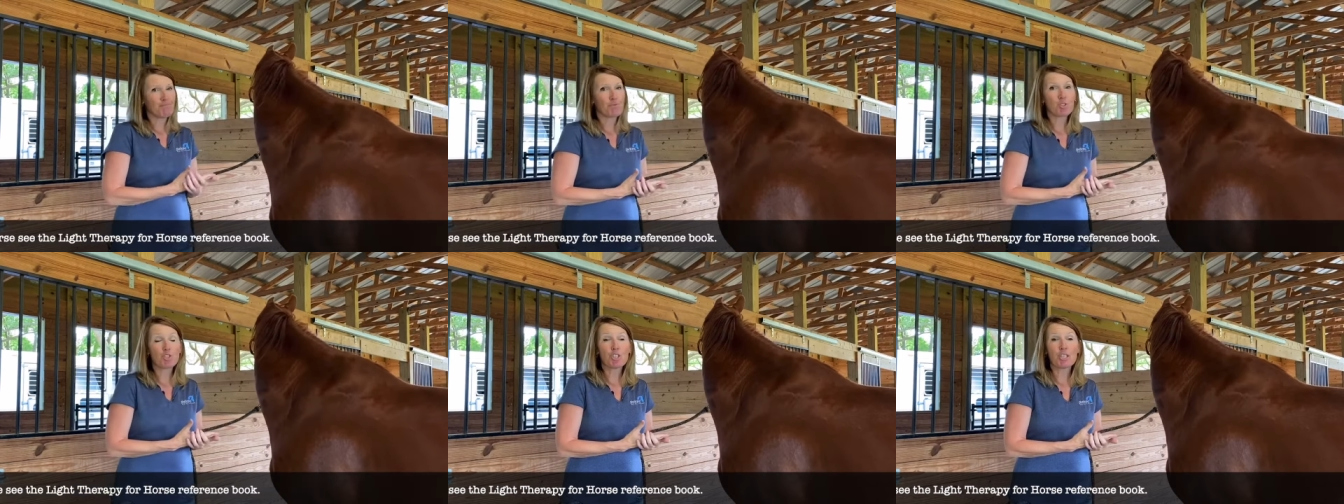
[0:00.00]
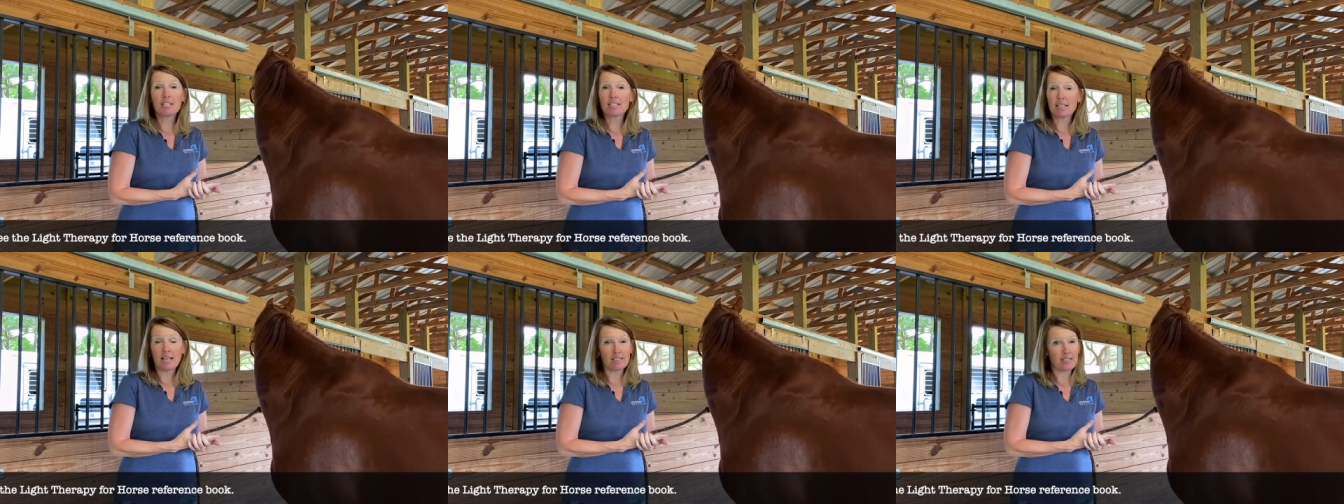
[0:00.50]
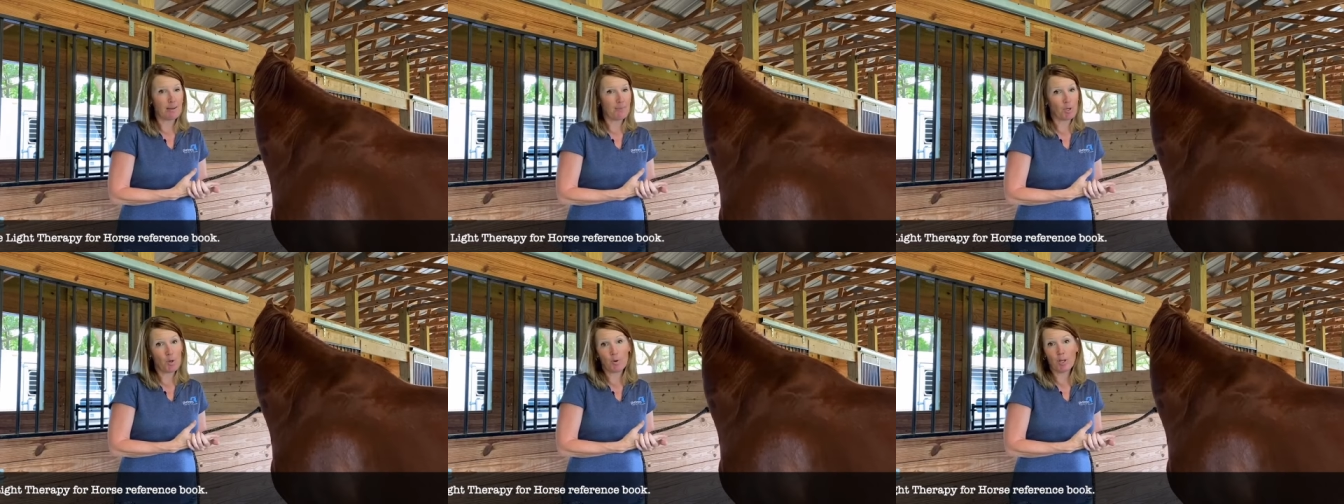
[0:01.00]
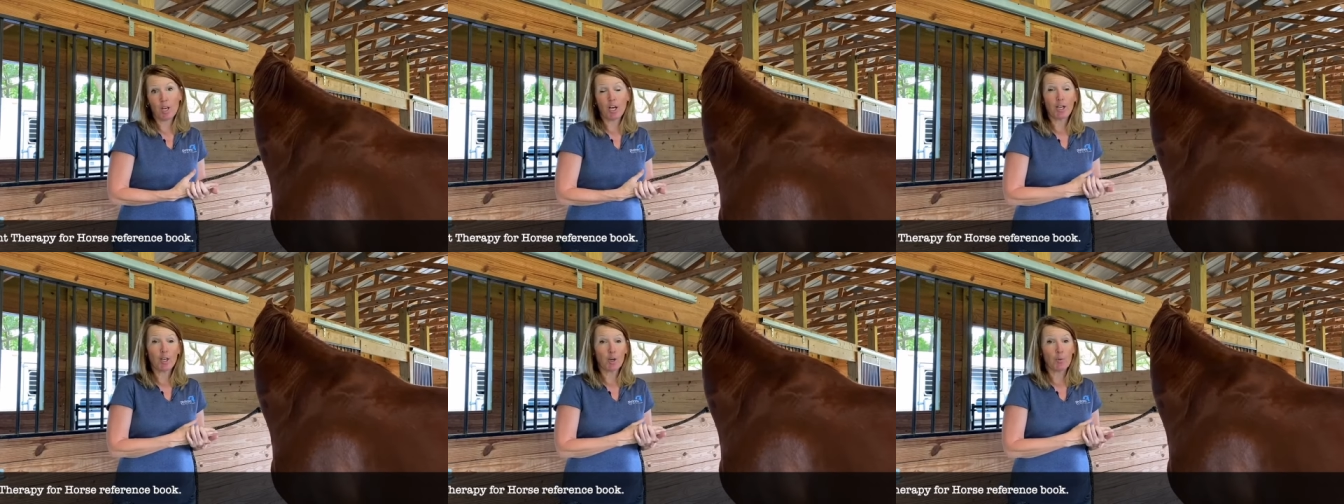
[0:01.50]
she's got something going
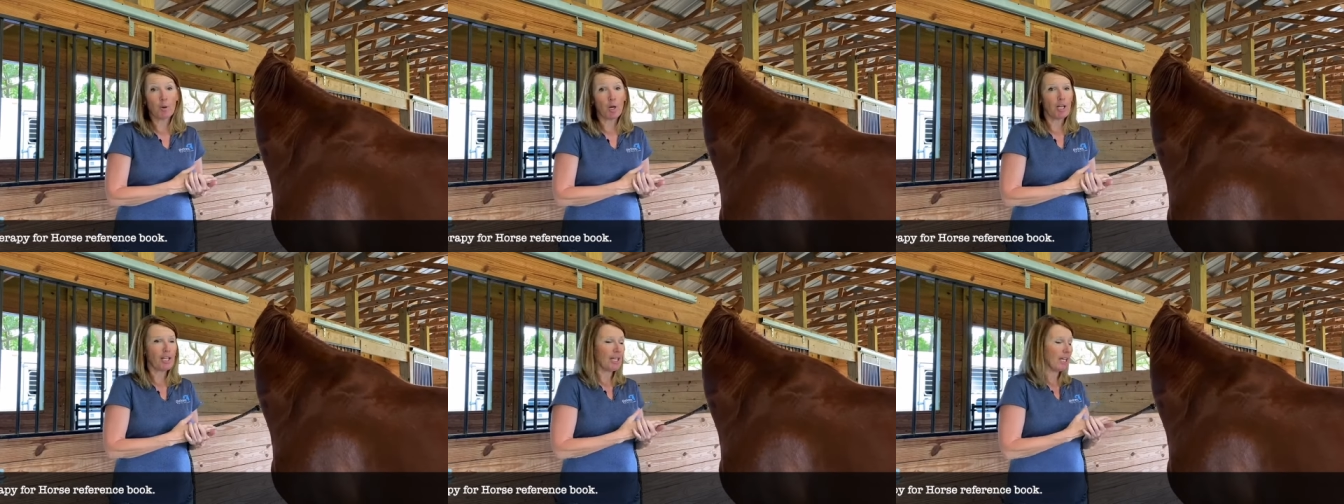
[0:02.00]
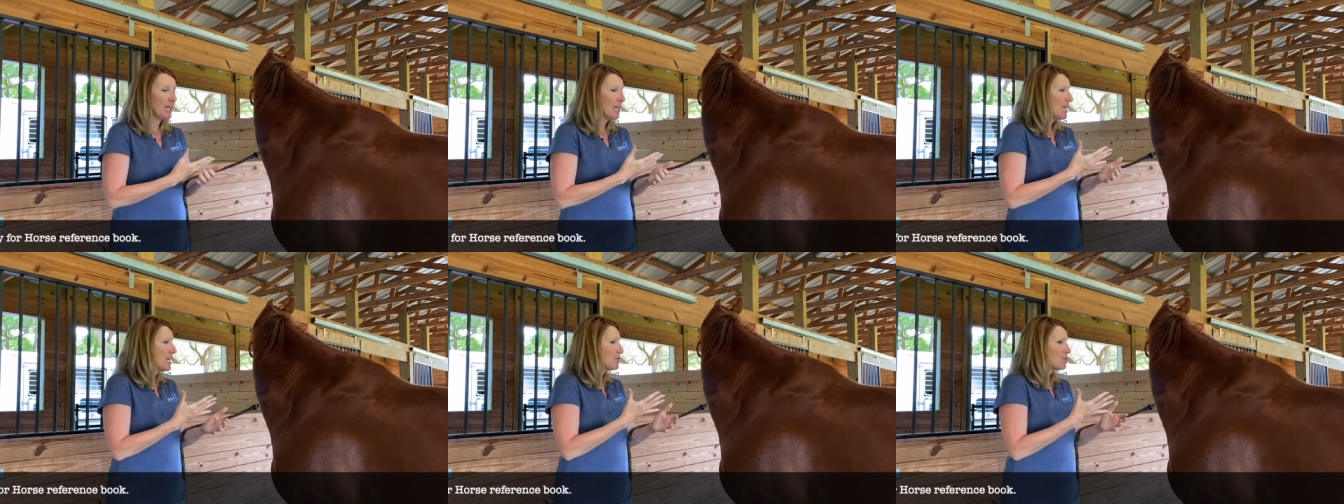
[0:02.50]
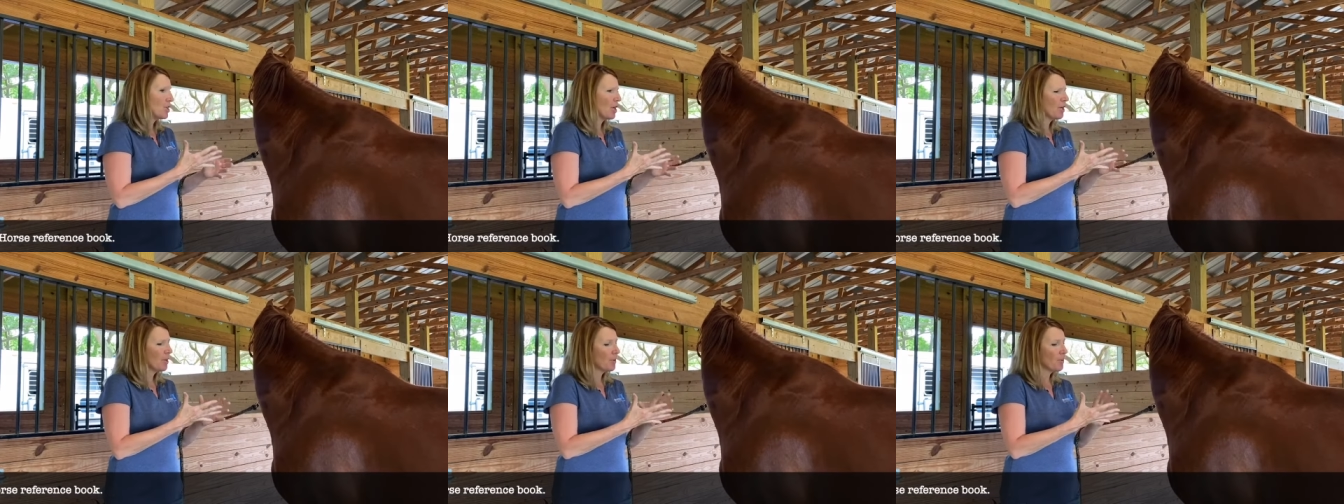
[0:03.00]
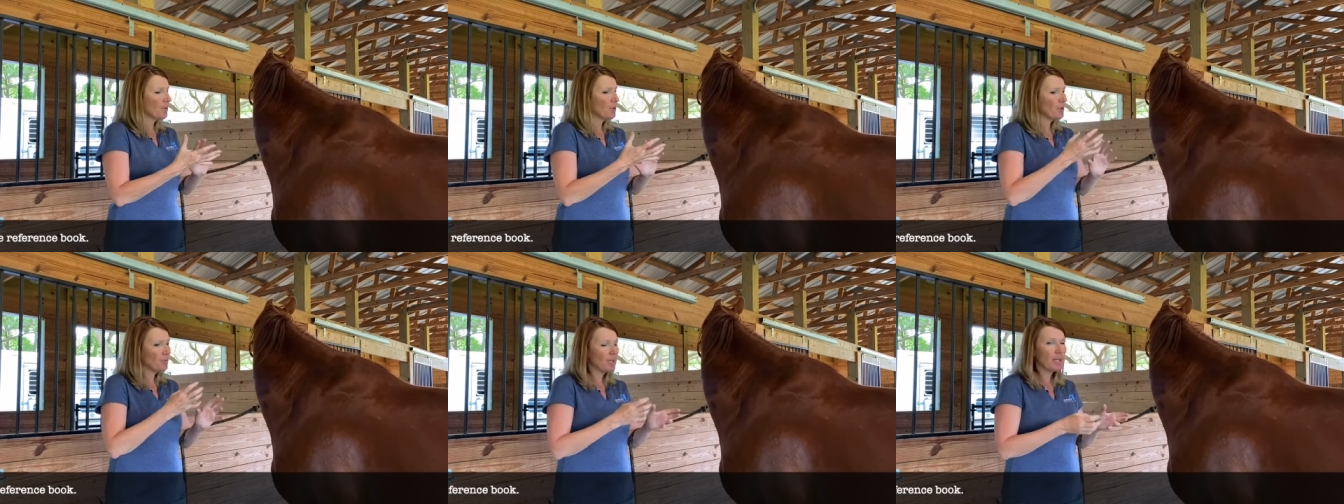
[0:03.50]
on in her body. So
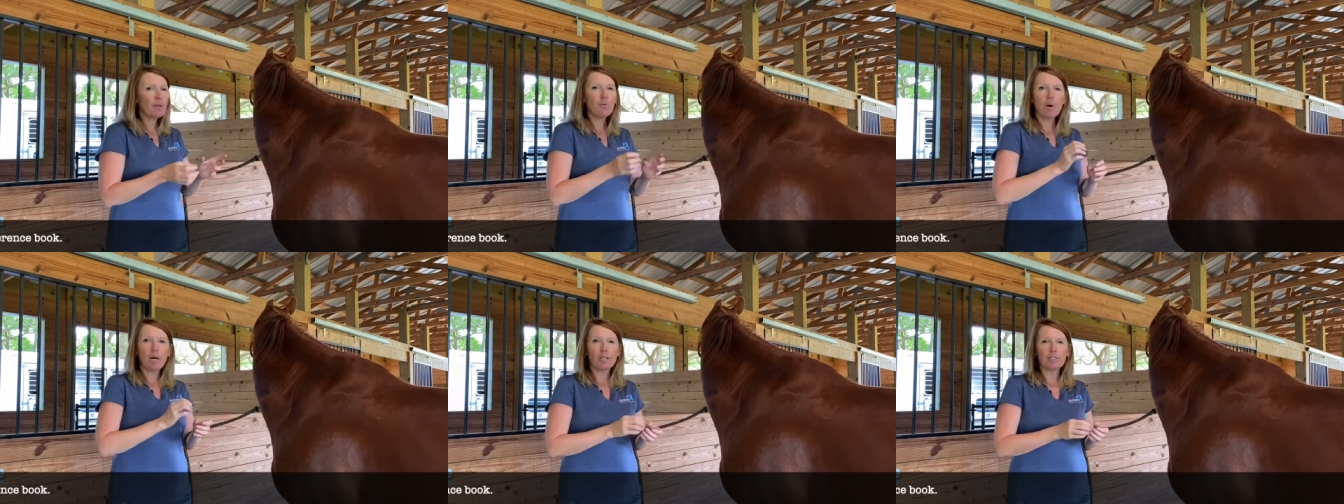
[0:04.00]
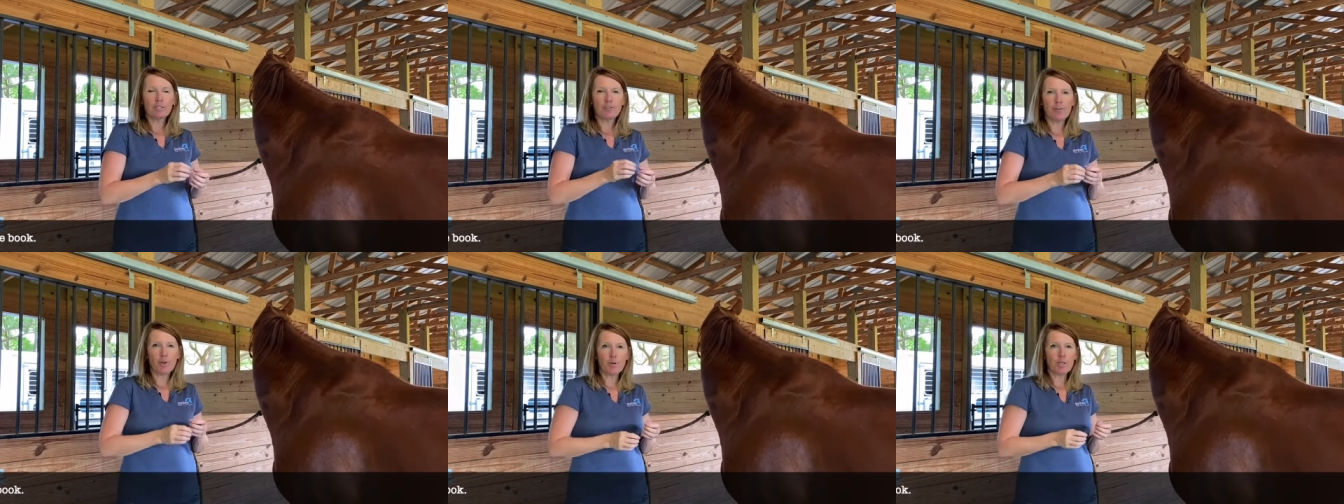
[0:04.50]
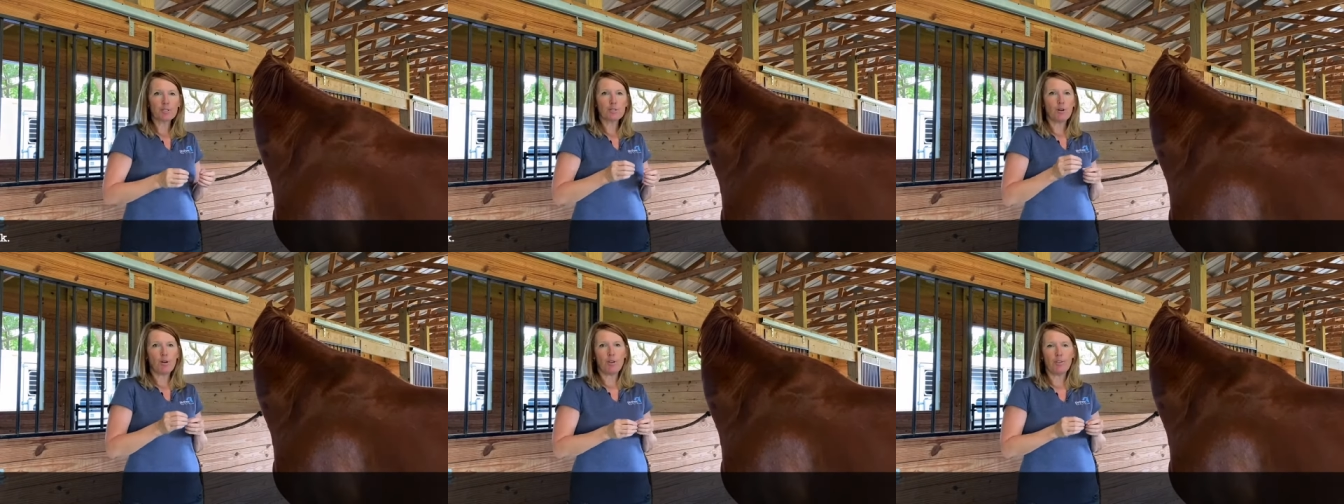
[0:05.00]
you really want to focus on